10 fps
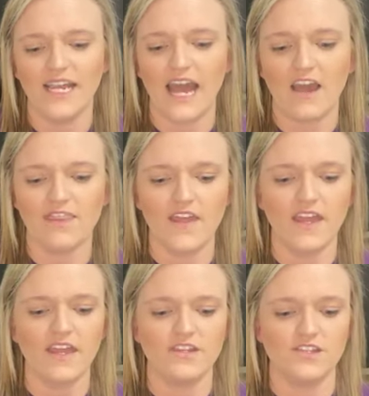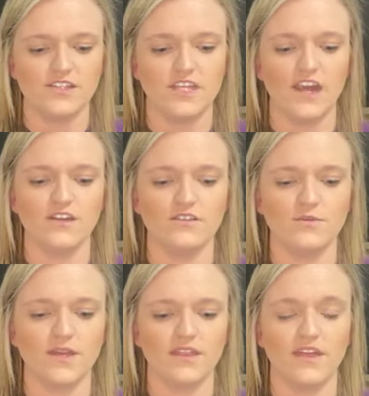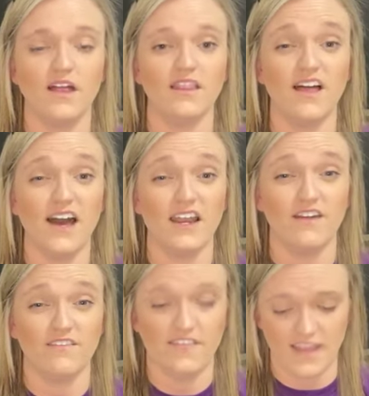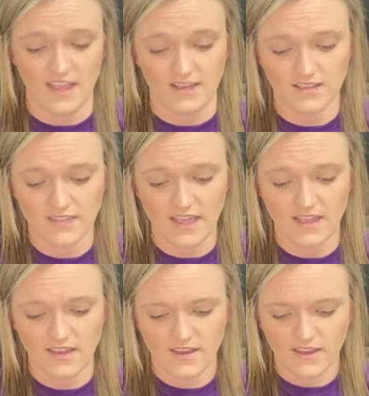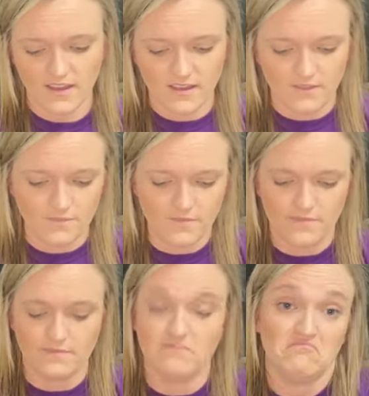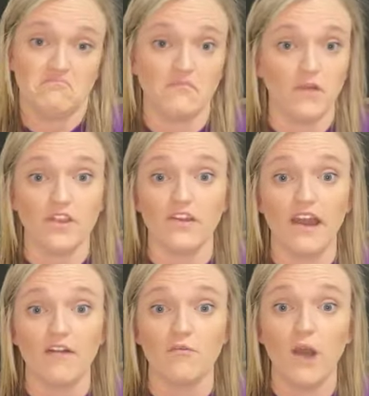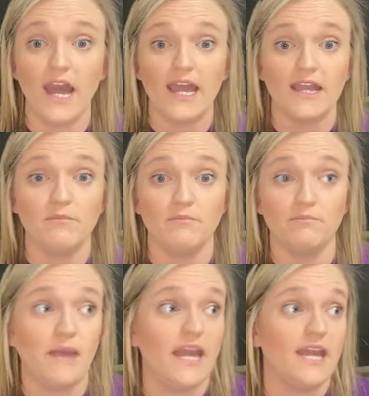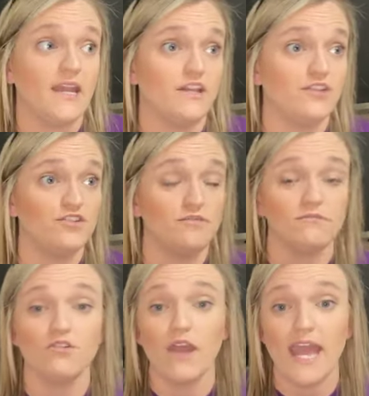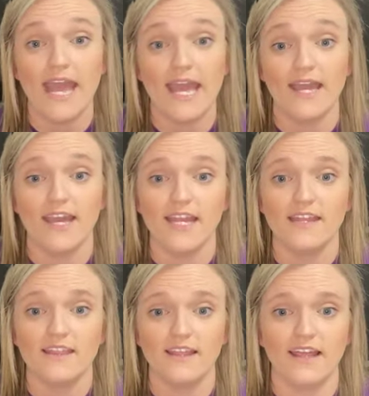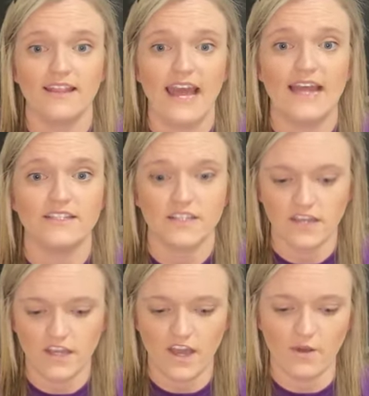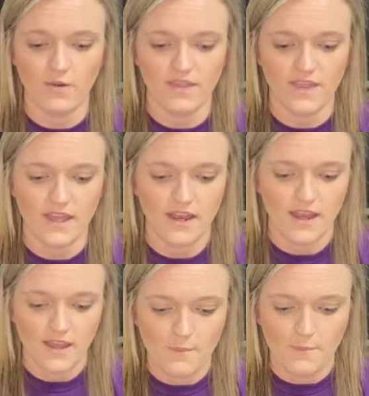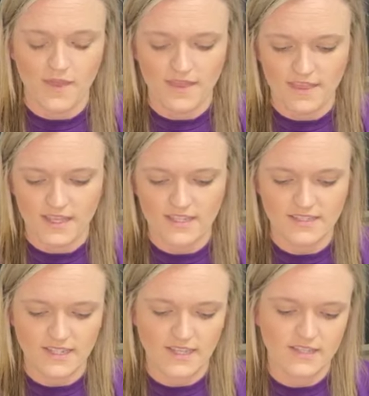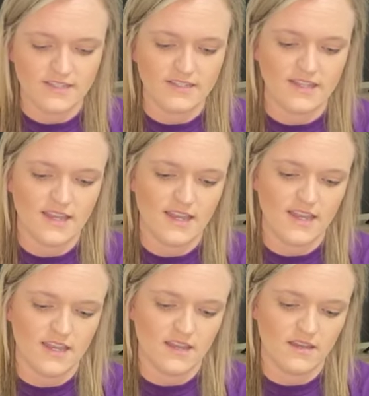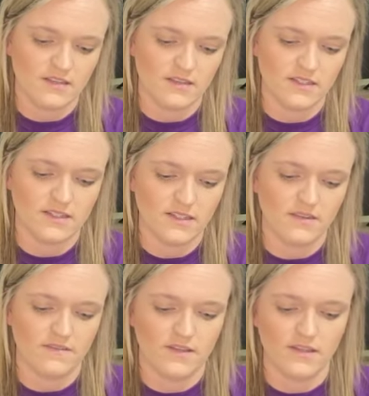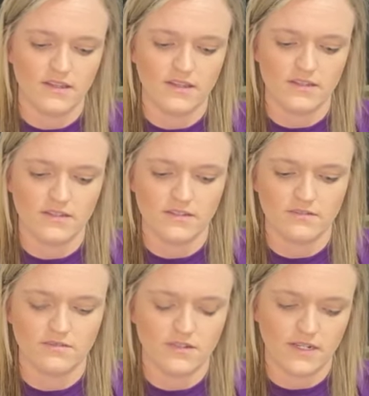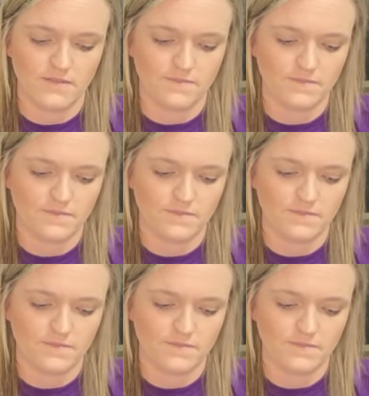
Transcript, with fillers: And I think it just goes with a lot of things like whether you have white, beige, gray, anything like that, it's going to go with it. But this is the, let's see if I can get this on right.